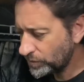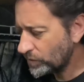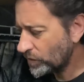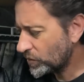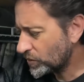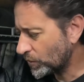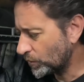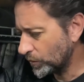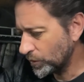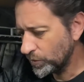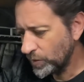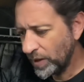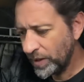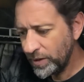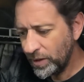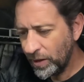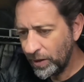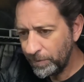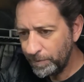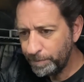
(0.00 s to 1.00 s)
So we're right
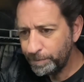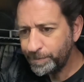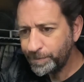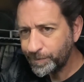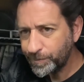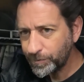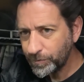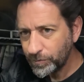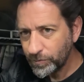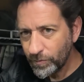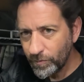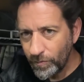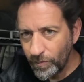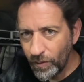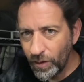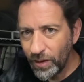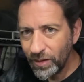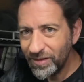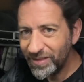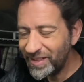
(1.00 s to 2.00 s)
on
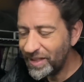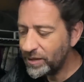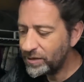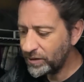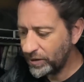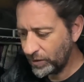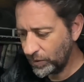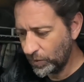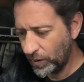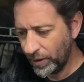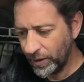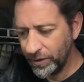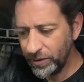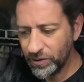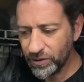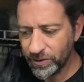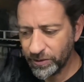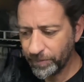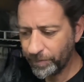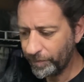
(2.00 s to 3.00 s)
seasoning
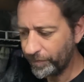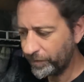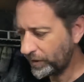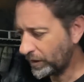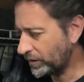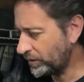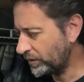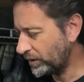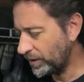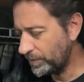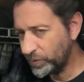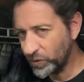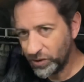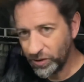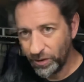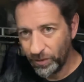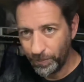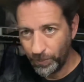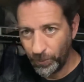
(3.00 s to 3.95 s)
wise, and then I'm just going to